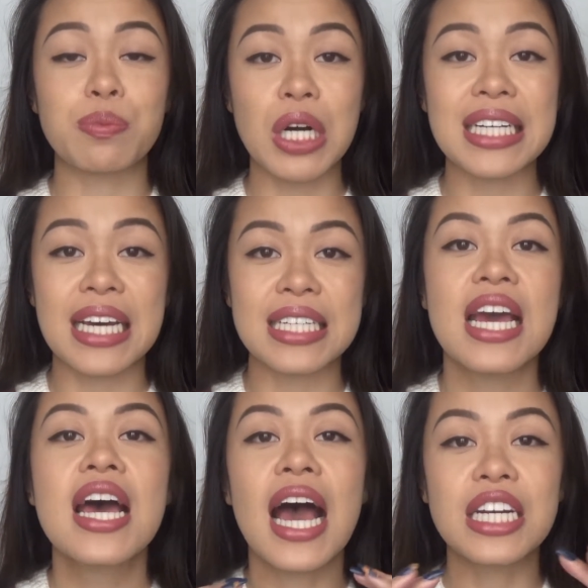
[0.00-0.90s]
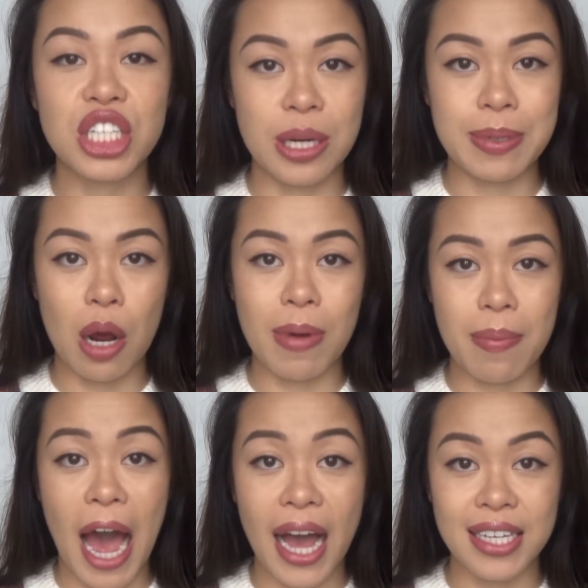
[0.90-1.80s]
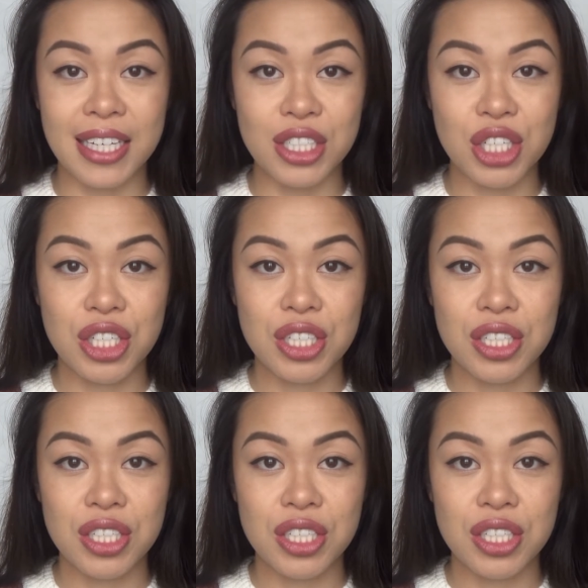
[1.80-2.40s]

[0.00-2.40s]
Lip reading: processed, and shipped out my package.